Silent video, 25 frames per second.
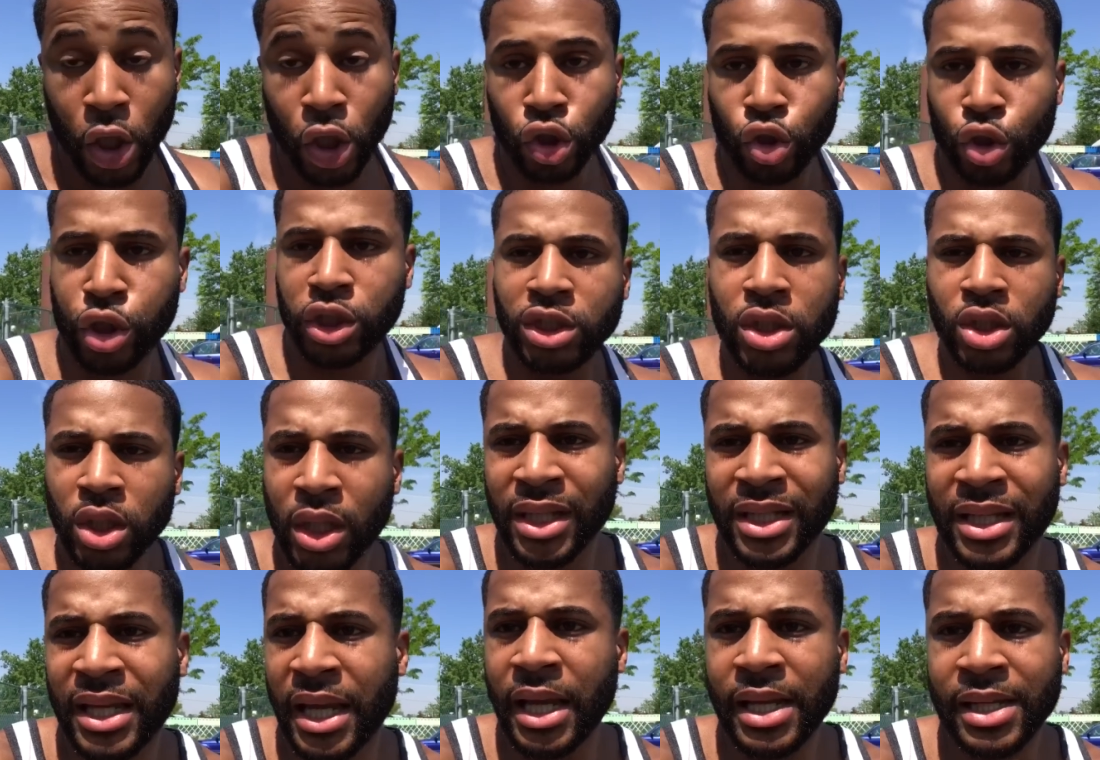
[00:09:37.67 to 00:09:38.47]
So she's
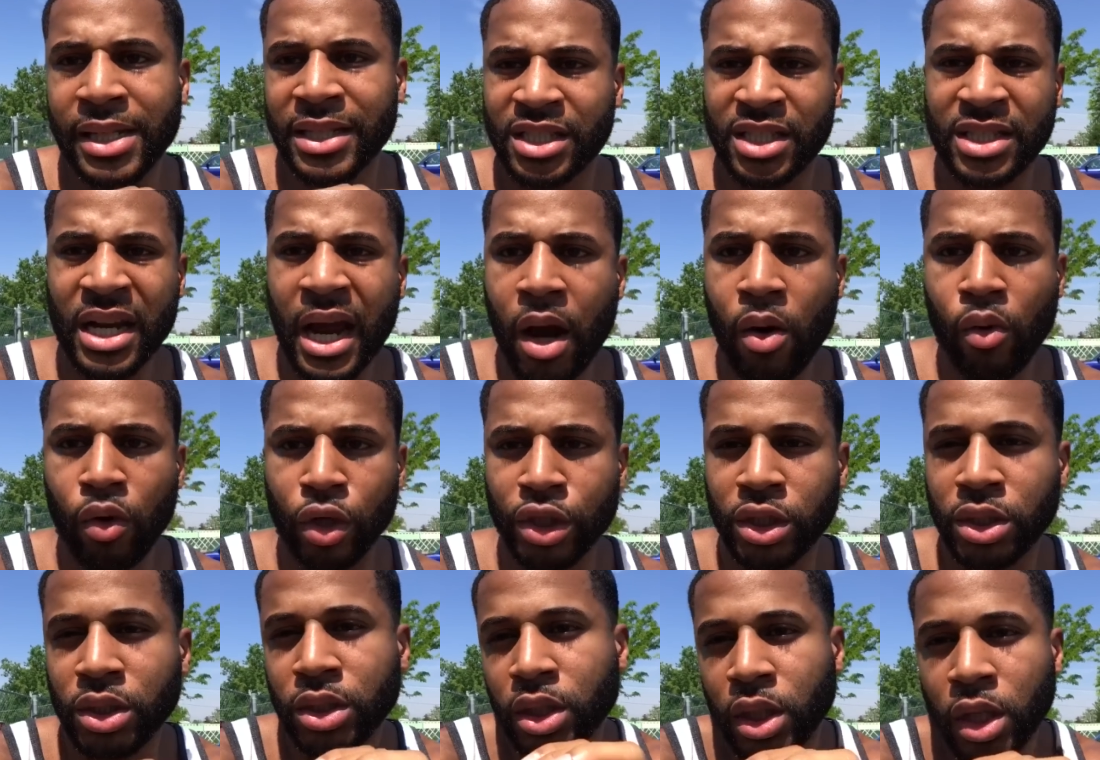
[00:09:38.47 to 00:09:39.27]
gonna get in the
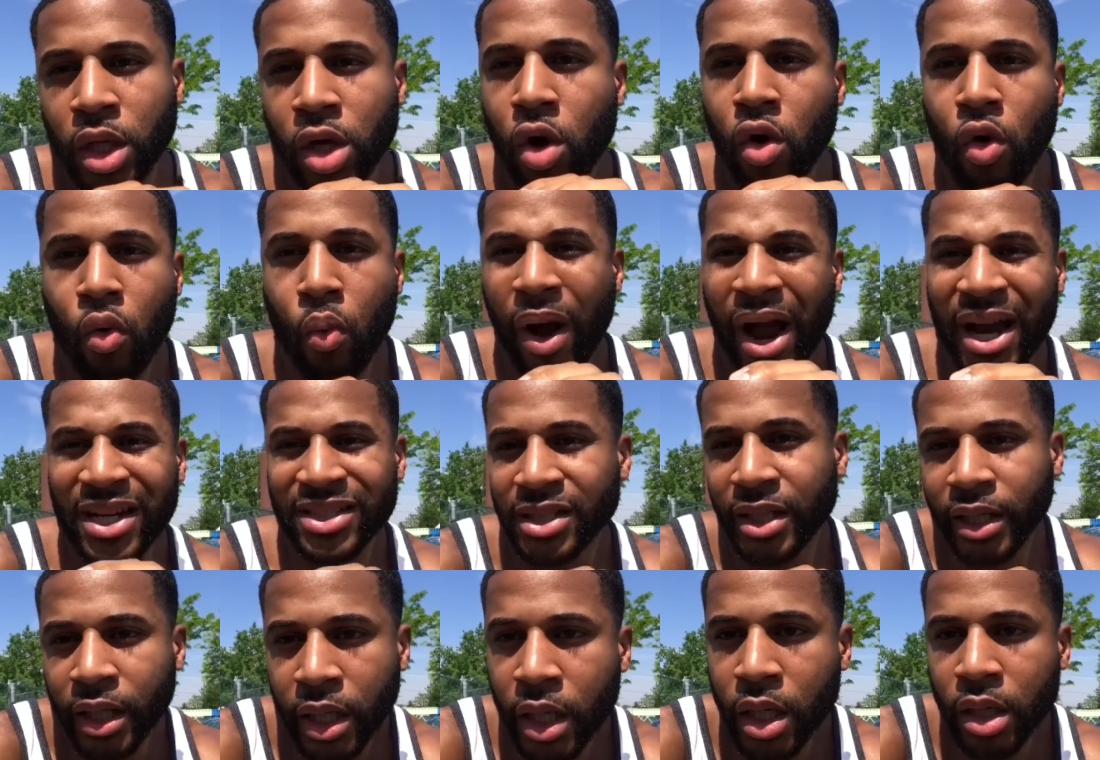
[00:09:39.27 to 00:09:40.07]
shower. She's gonna go
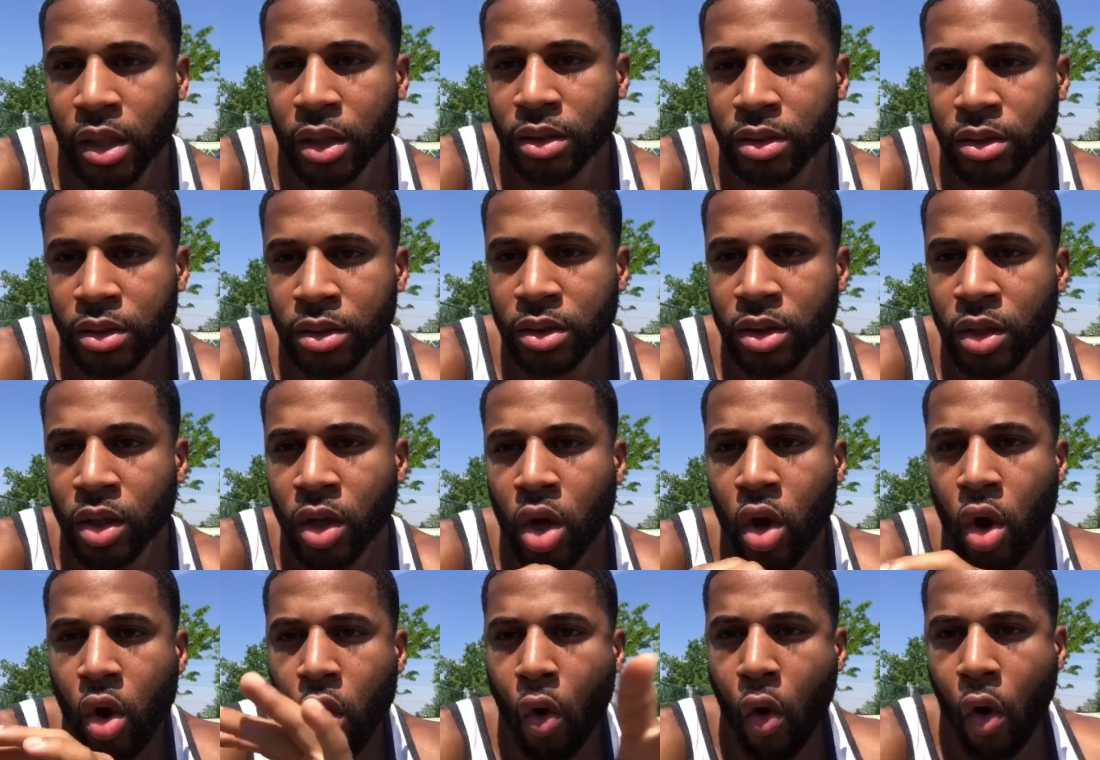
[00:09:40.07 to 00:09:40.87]
wash her hair,
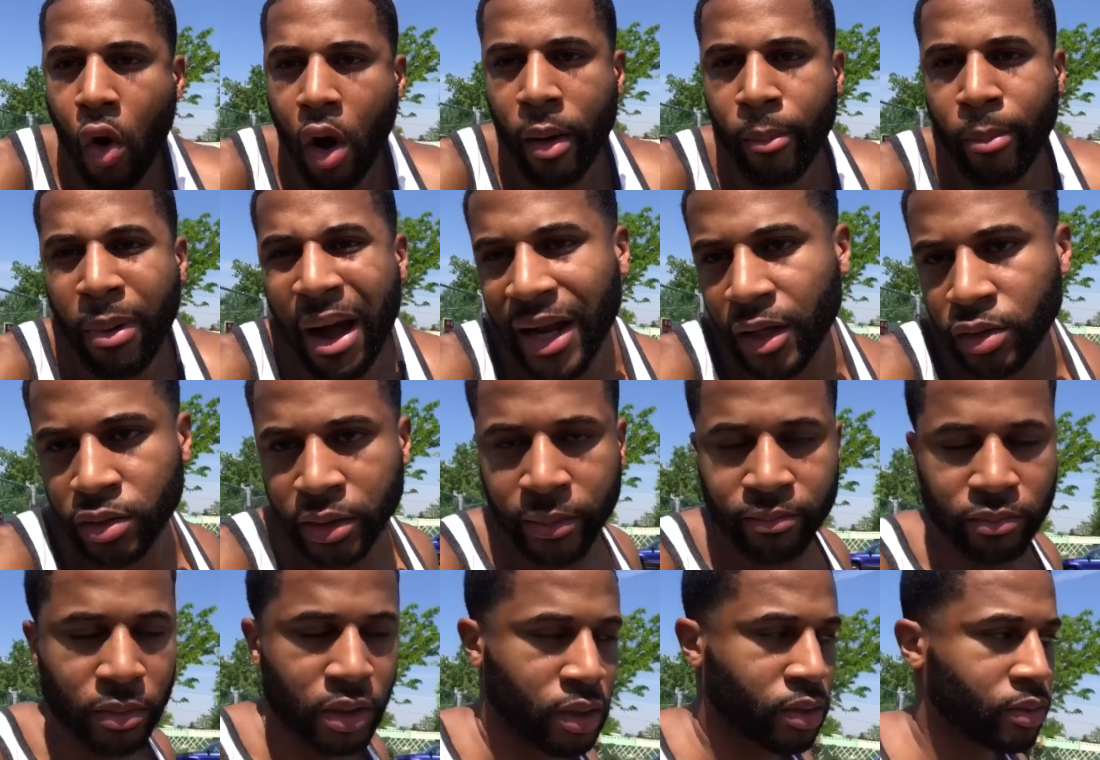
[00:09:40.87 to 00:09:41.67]
or her bottle's
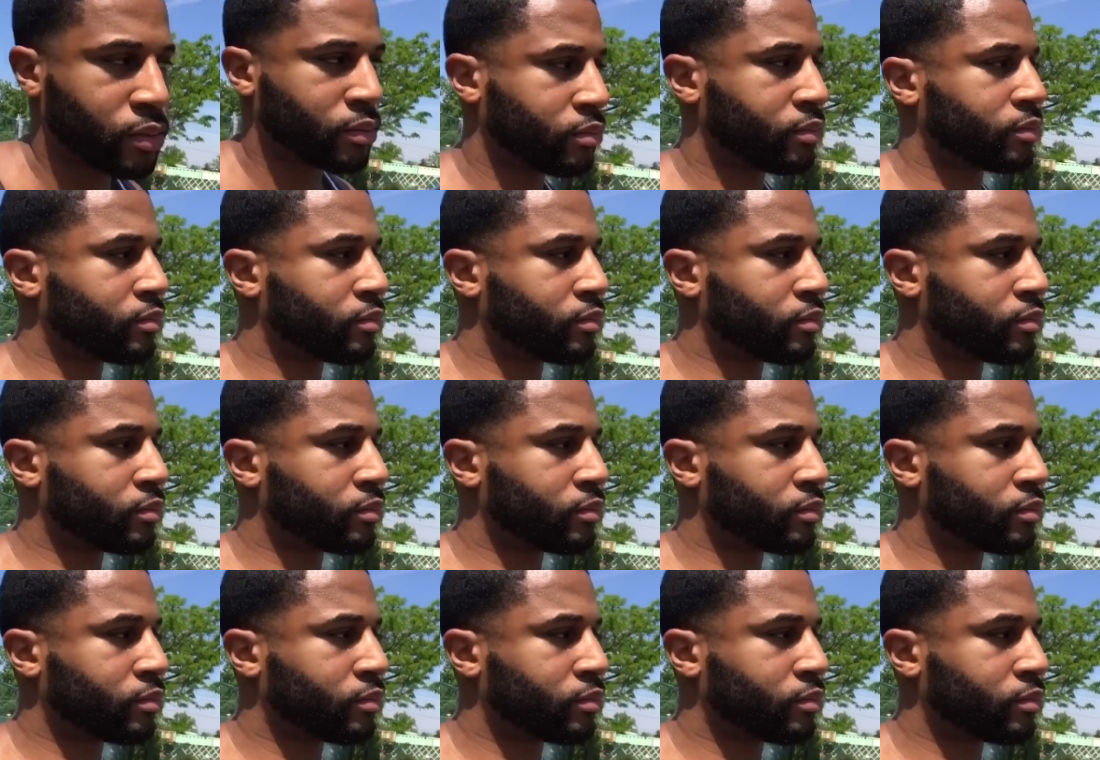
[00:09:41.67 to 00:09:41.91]
empty.